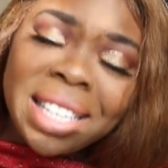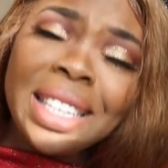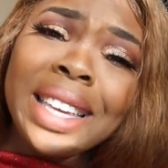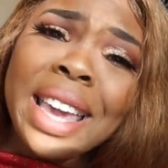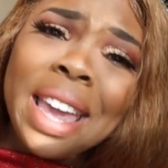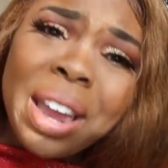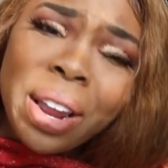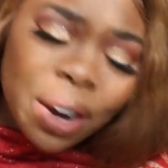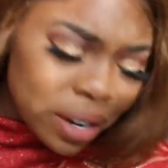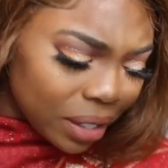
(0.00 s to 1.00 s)

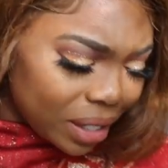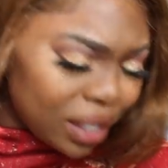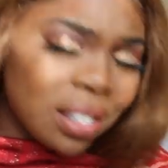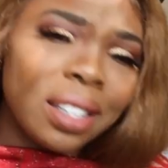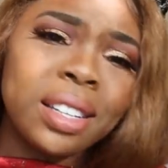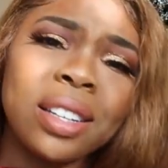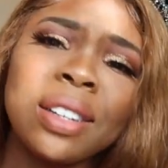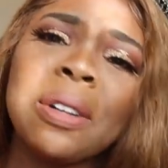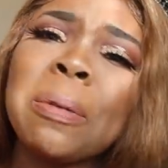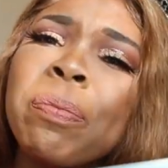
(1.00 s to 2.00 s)
Years.
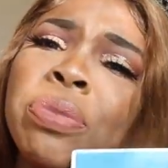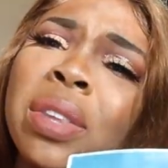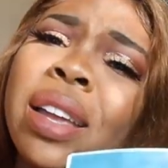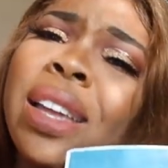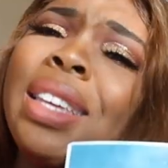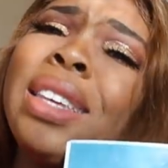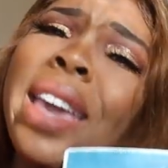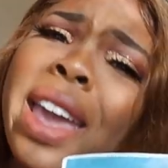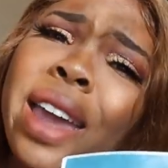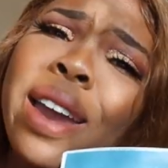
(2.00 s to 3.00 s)

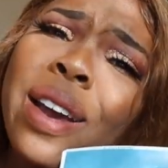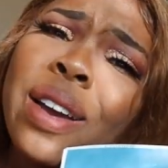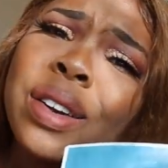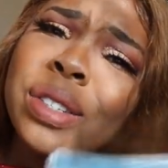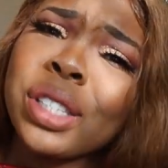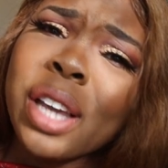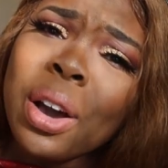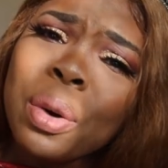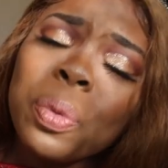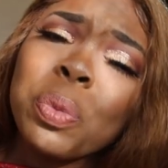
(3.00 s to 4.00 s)
Years,
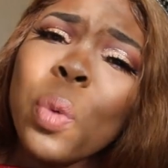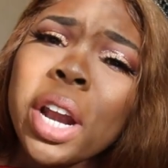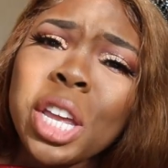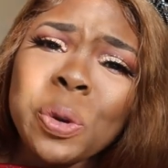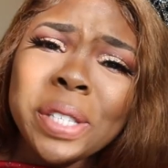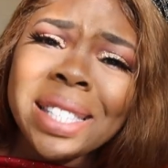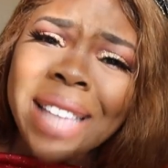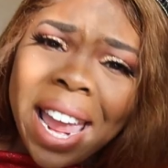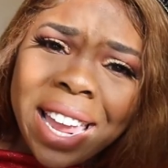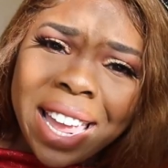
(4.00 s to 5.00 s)
yo, what are you
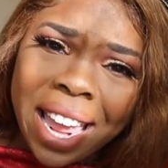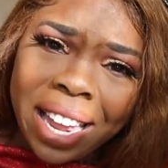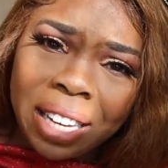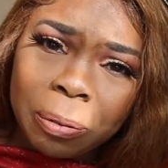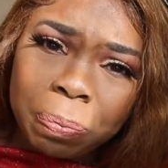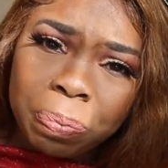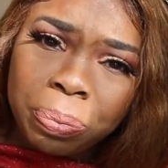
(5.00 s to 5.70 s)
saying?